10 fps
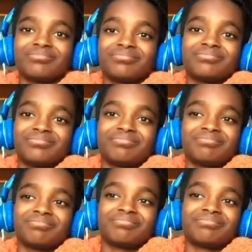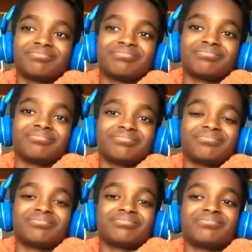
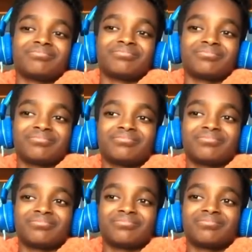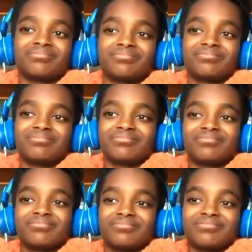
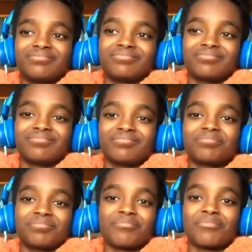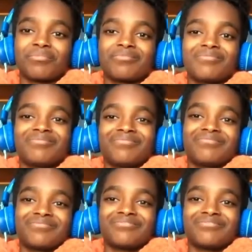(not speaking)